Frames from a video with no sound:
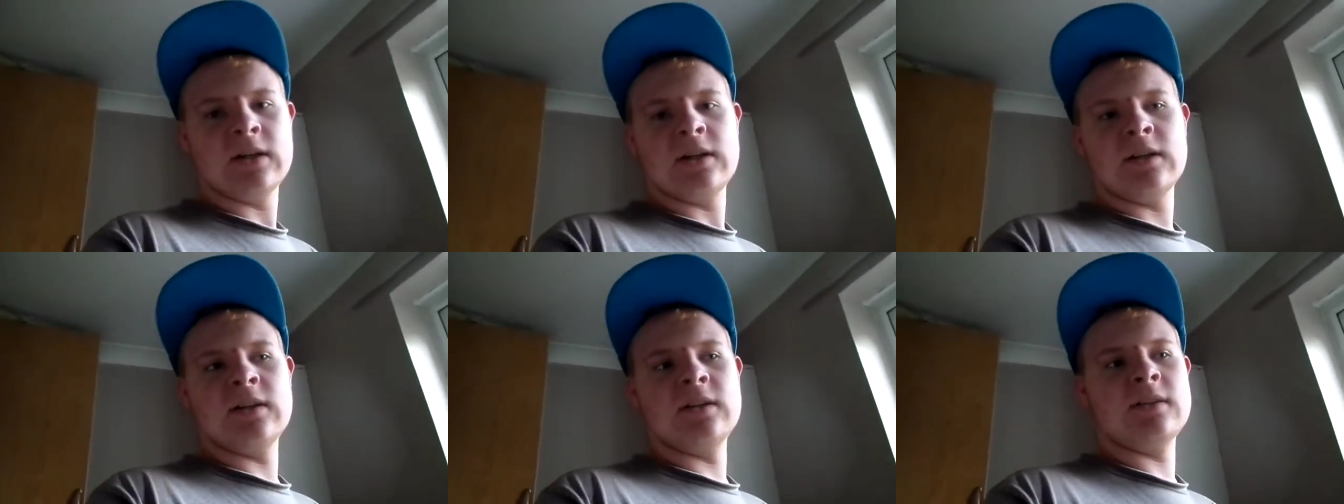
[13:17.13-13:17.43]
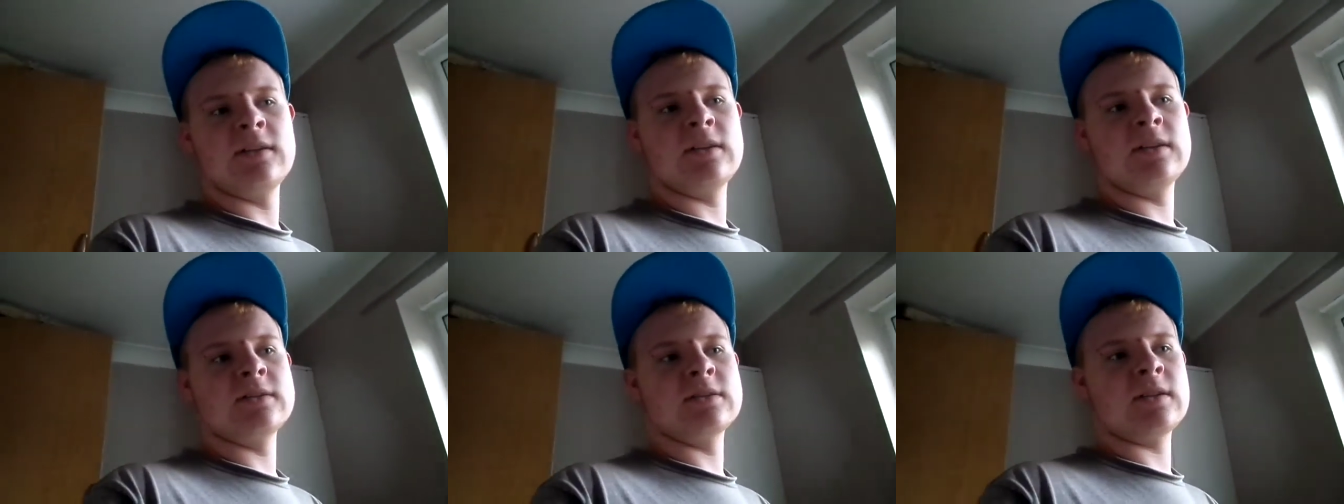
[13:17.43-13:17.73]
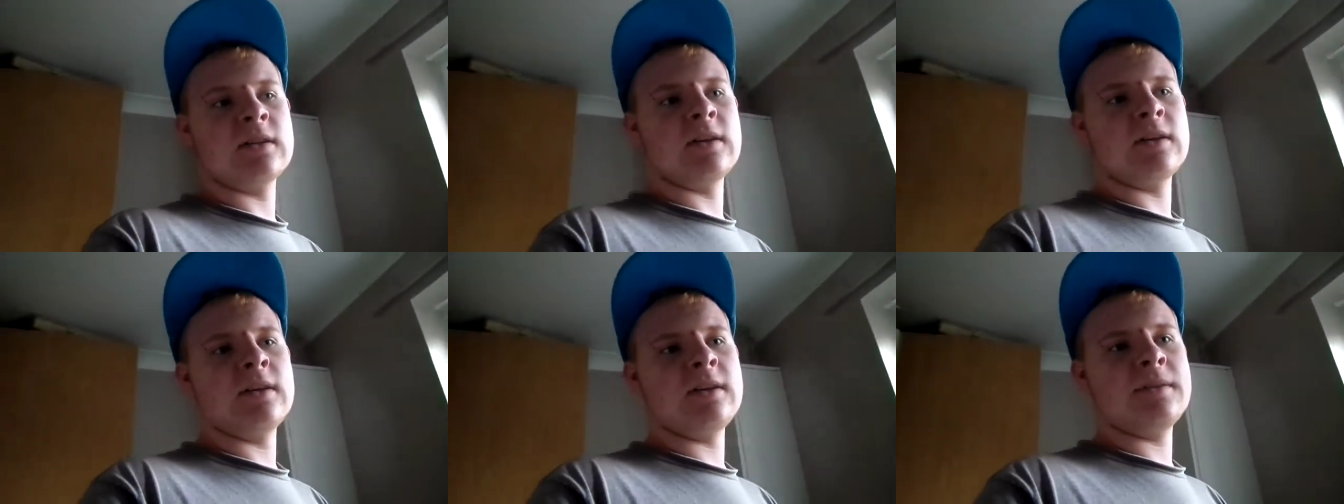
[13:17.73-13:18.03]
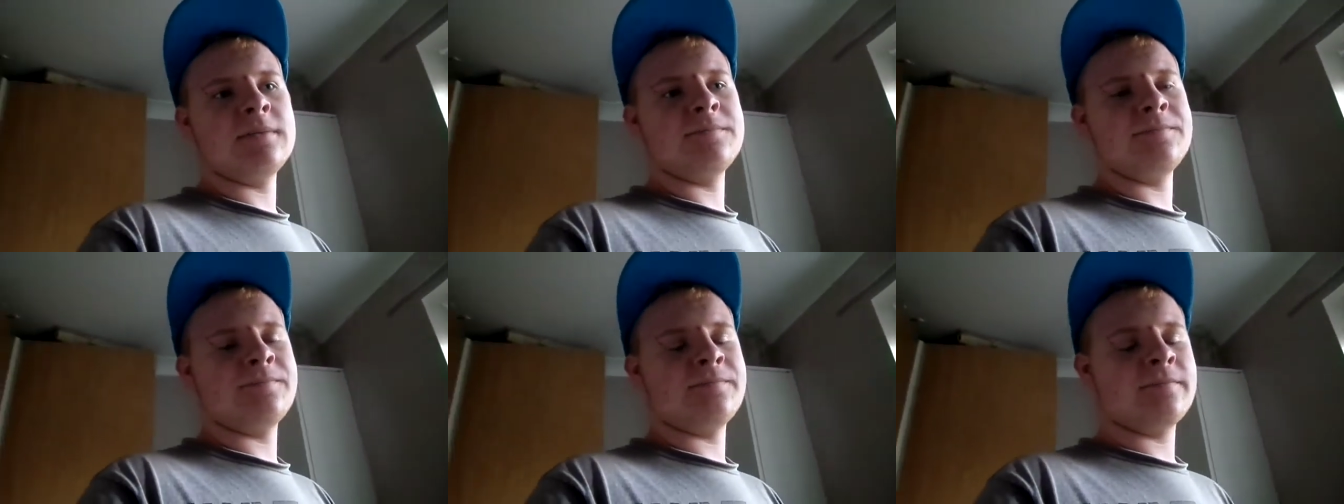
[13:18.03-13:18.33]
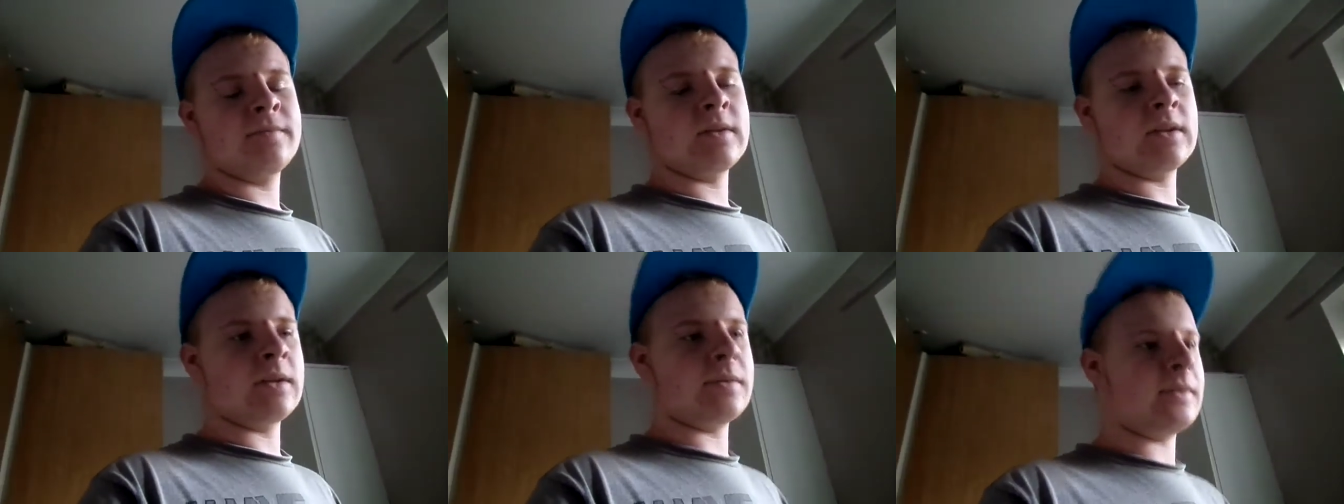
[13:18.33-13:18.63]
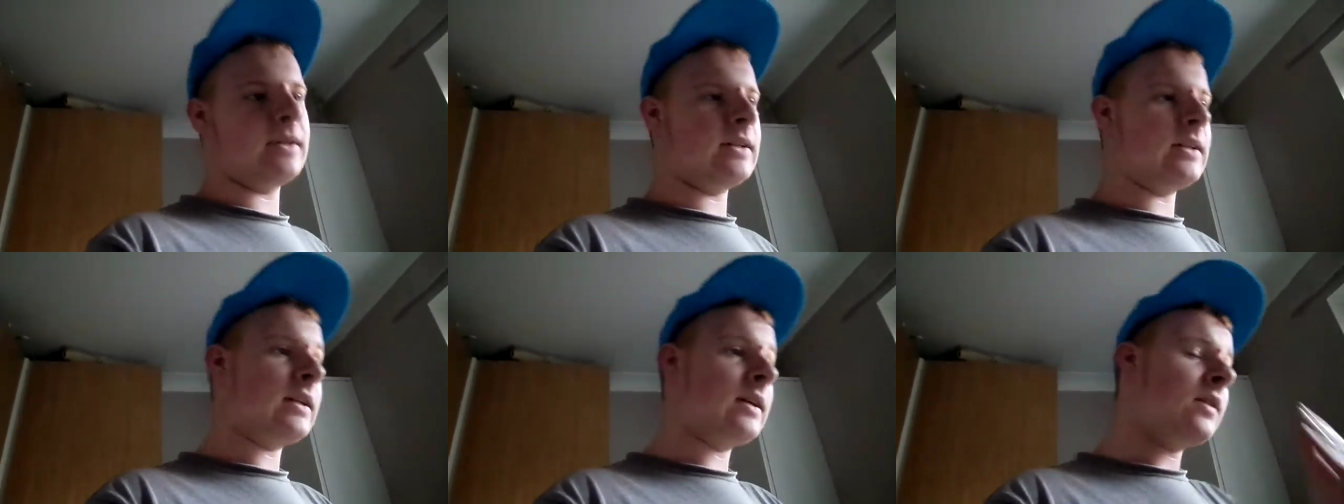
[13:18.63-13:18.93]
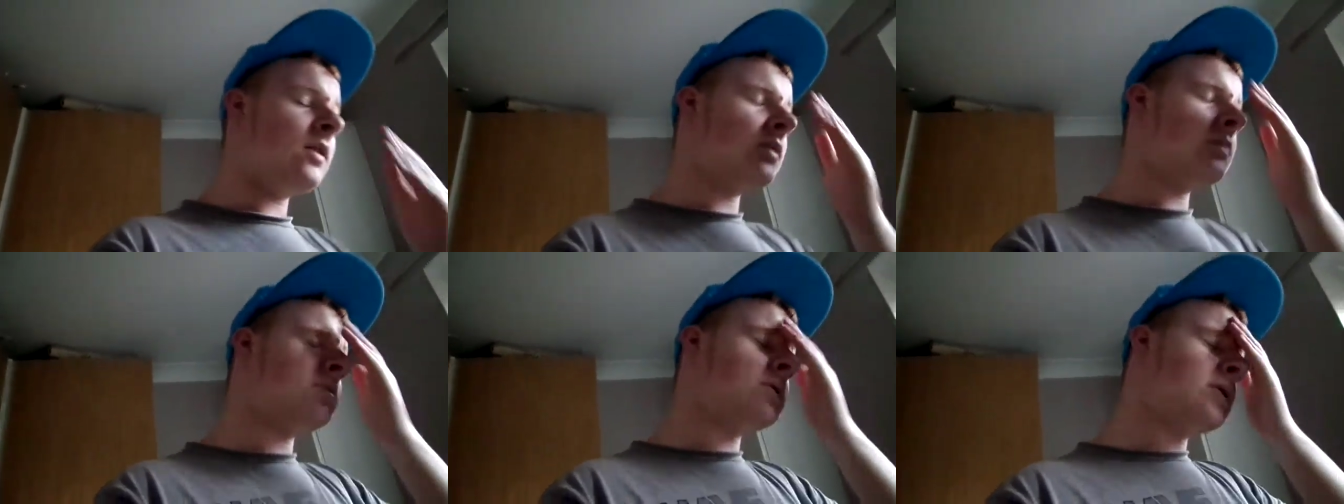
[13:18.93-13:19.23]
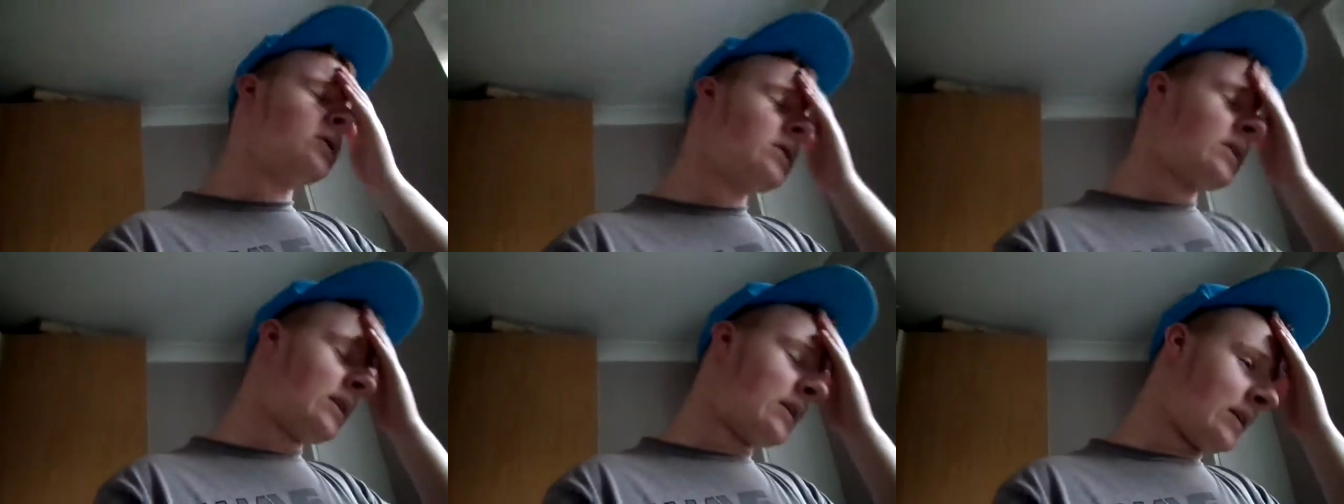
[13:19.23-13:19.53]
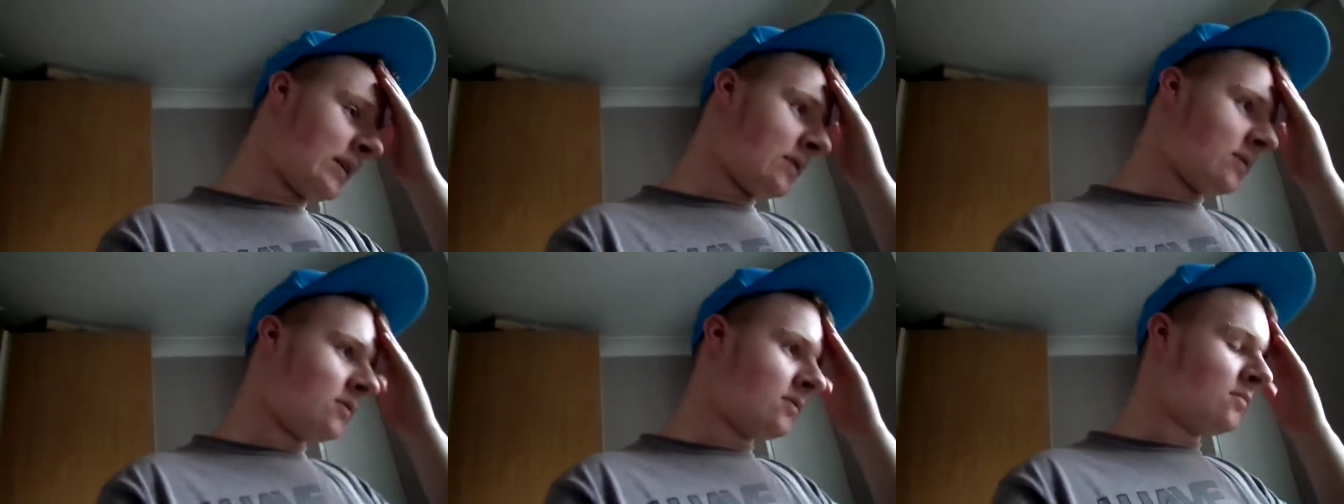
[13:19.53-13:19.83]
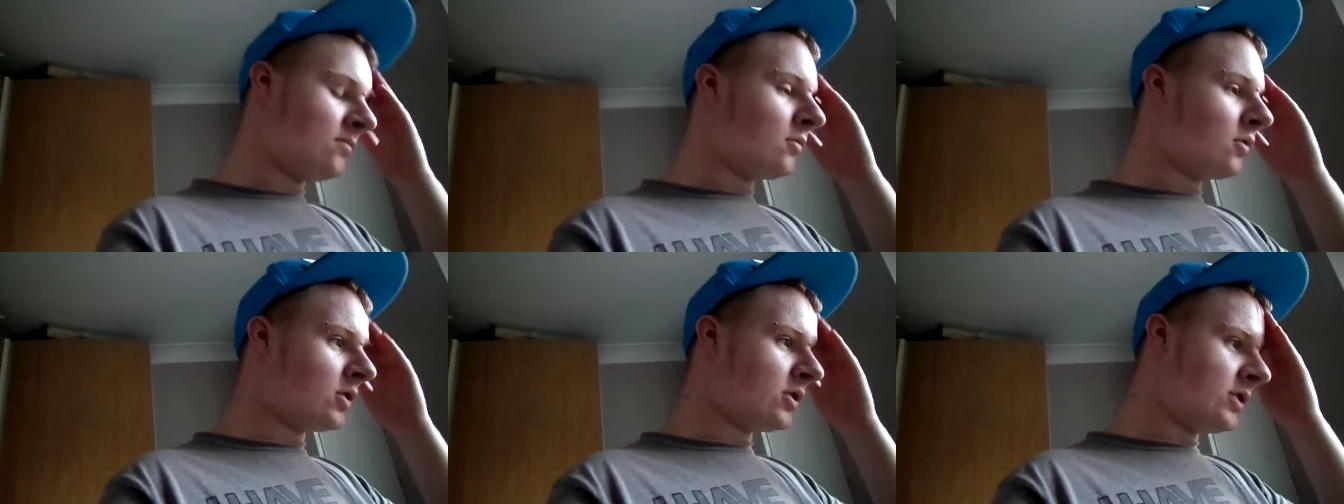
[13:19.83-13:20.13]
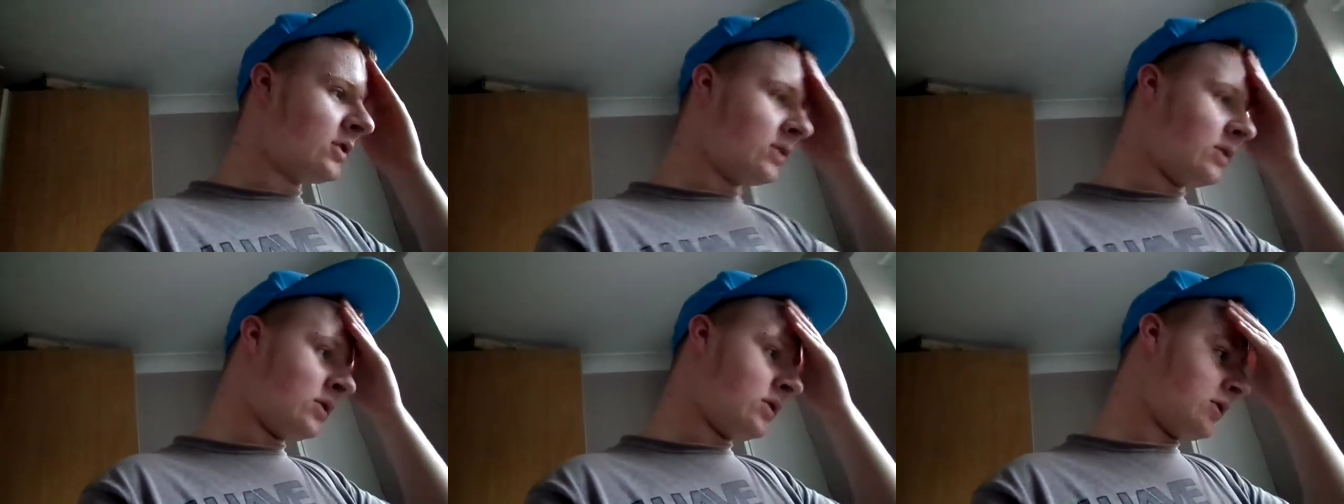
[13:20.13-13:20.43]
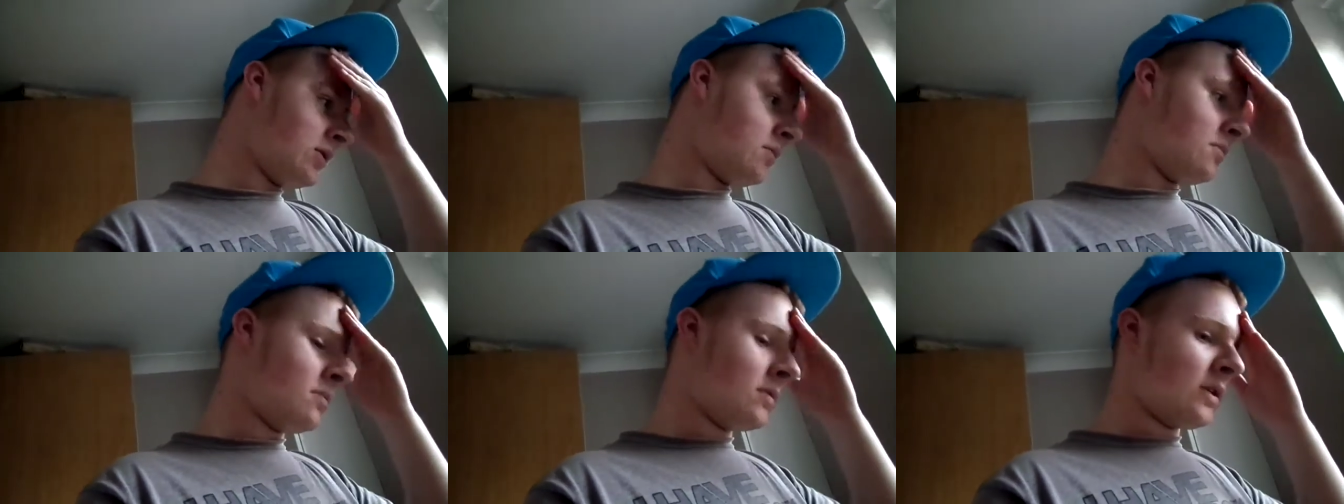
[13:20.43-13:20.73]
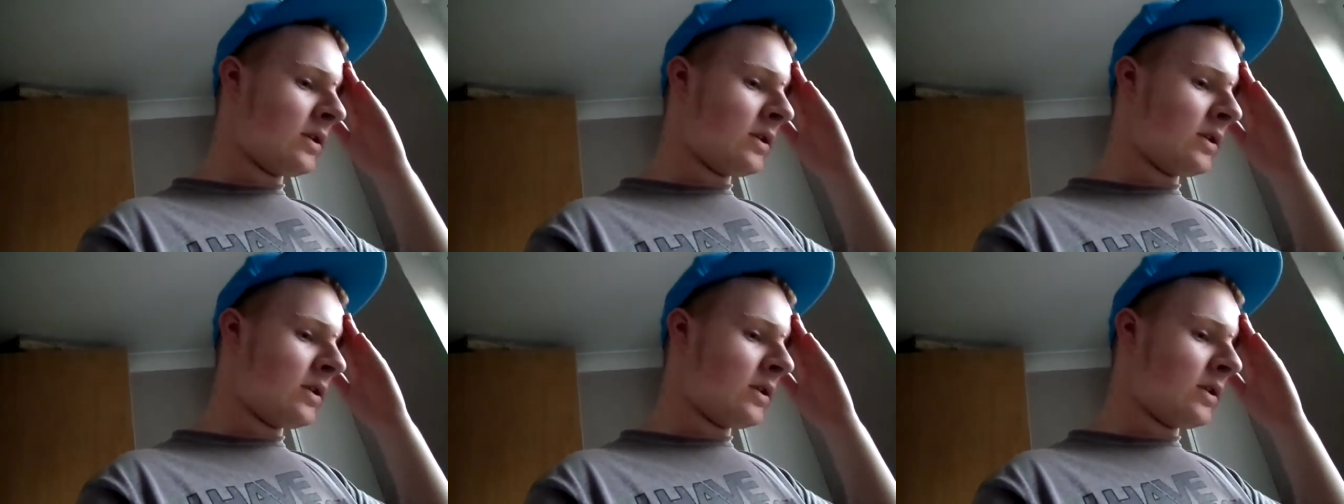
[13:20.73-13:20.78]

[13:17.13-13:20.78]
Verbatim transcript: And things like that. I mean, now I'm just sat down watching some